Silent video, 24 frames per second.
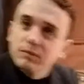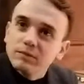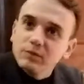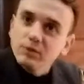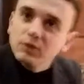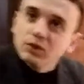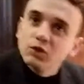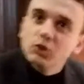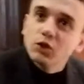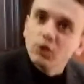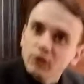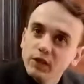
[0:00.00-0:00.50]

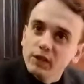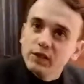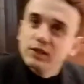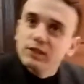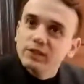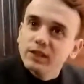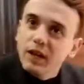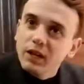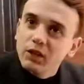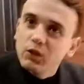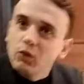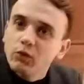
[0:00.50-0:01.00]

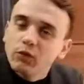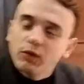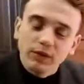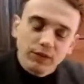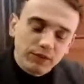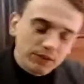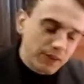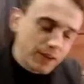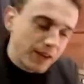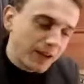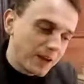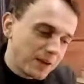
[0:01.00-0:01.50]
Thierry
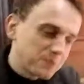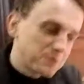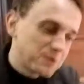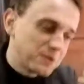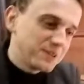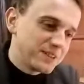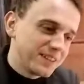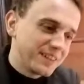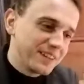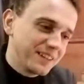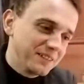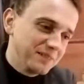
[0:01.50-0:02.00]
Eustache, the
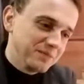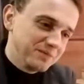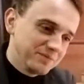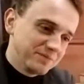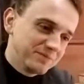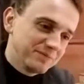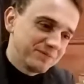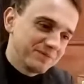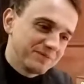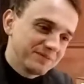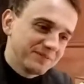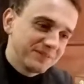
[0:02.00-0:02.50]
terrific
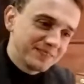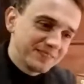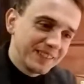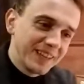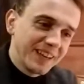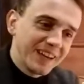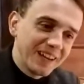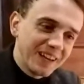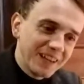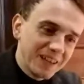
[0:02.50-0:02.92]
composer.